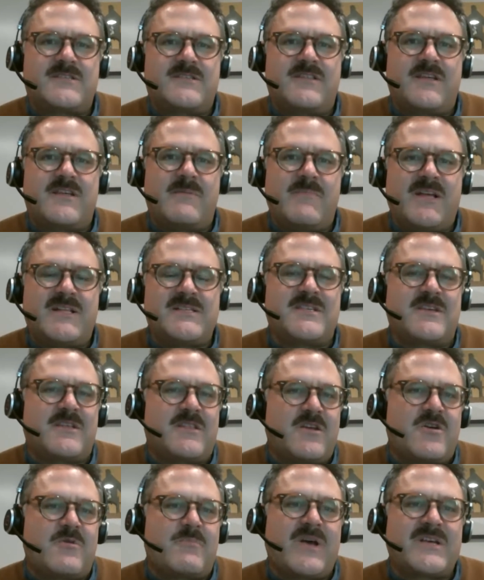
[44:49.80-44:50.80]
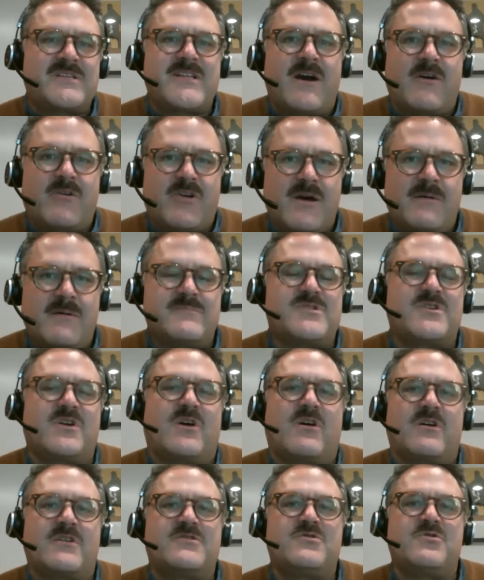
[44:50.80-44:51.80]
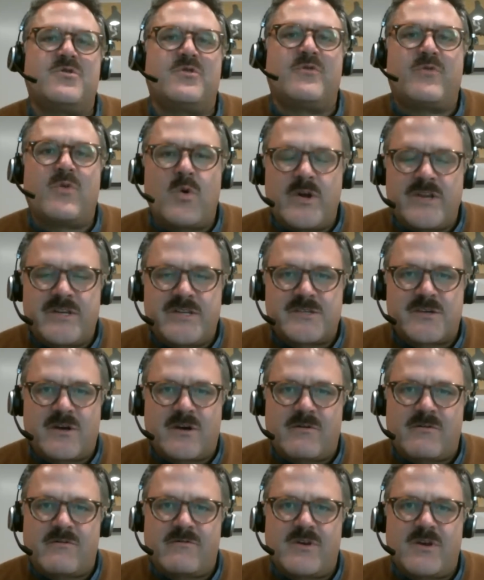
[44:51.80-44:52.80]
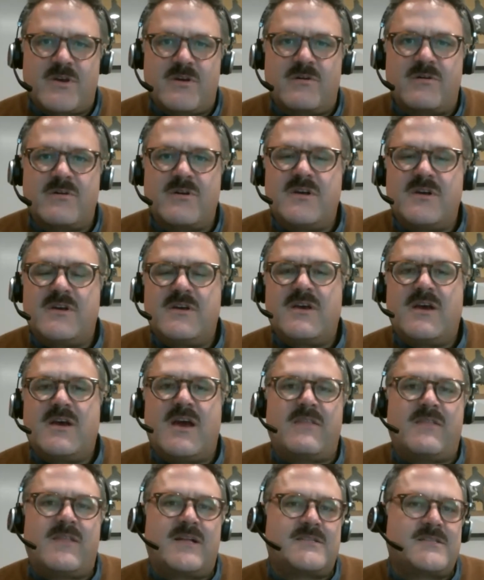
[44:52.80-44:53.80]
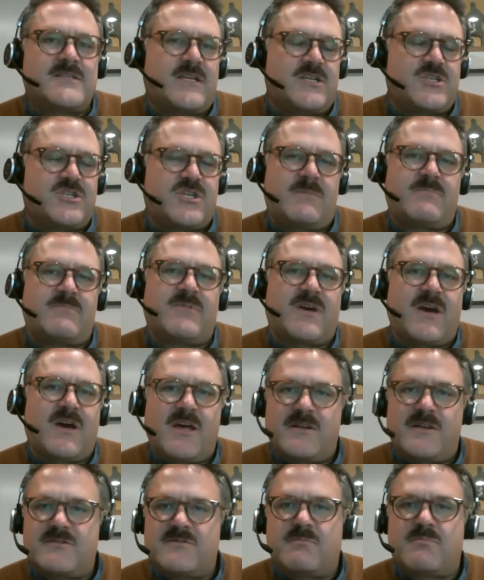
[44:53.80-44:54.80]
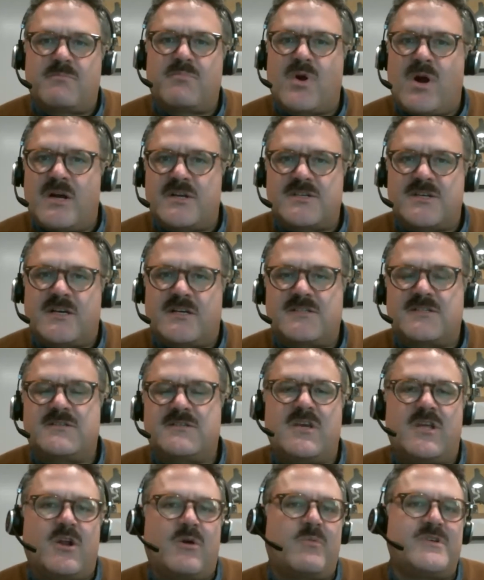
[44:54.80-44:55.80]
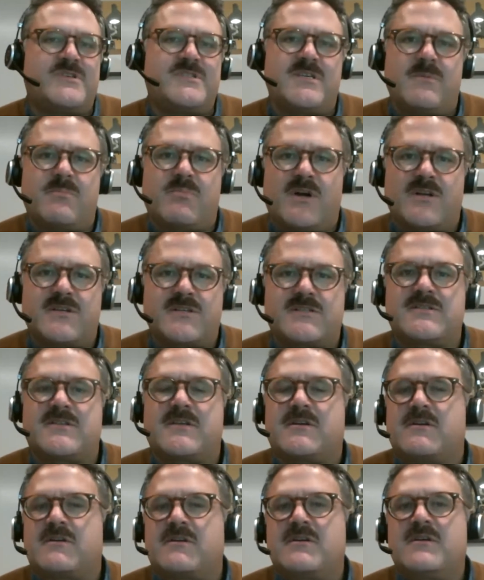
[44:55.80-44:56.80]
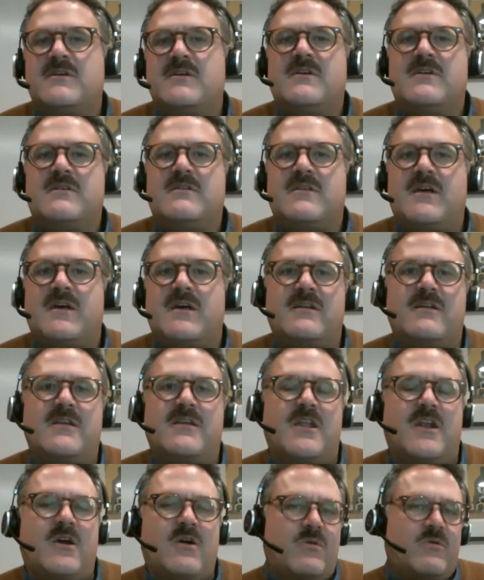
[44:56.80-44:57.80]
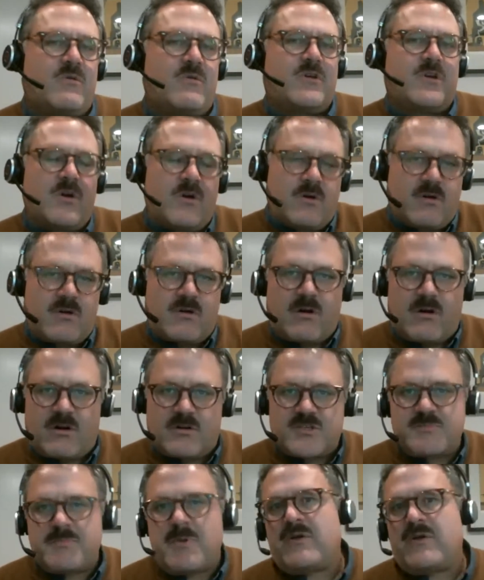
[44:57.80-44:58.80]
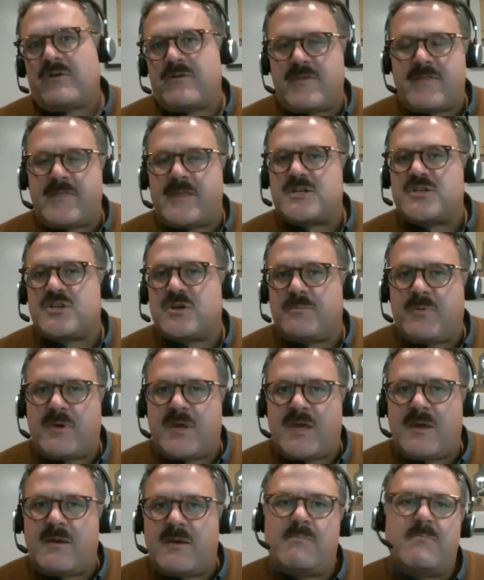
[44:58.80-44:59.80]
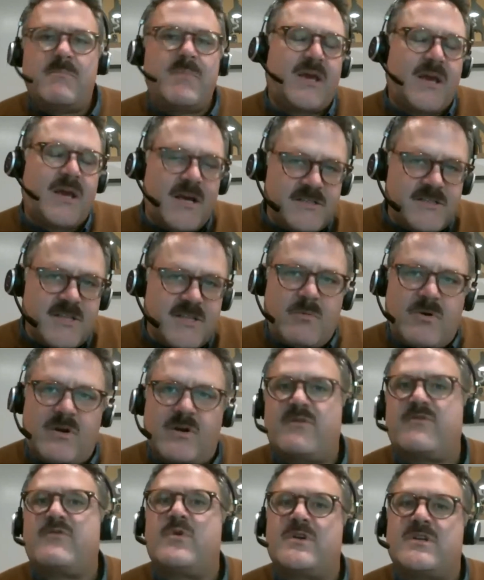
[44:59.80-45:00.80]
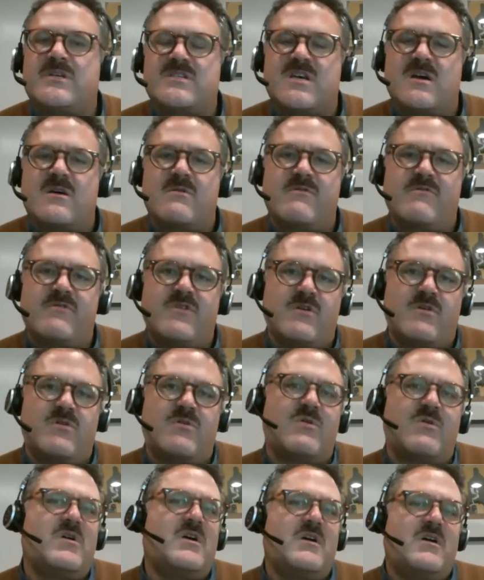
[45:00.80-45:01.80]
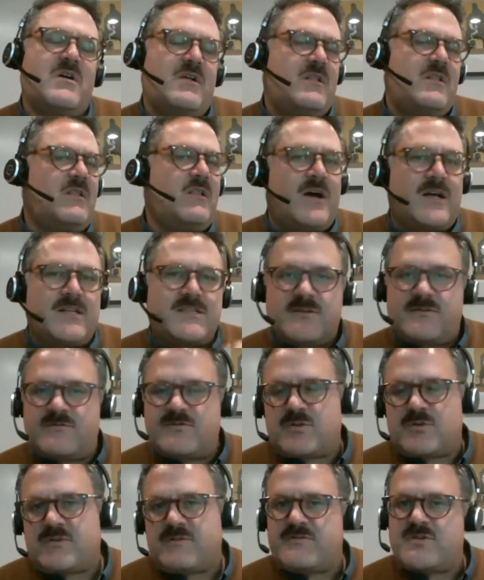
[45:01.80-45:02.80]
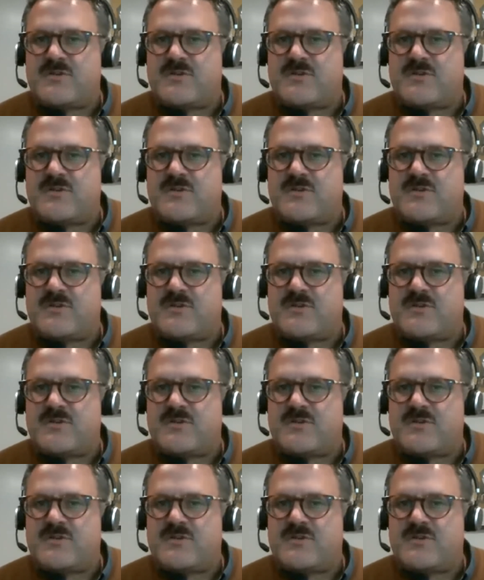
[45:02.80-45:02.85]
that means that your best outcomes are to avoid design review, and that's going to shape the kinds of projects. We see projects that are smaller than they should be because they want to avoid design review. Lots of sort of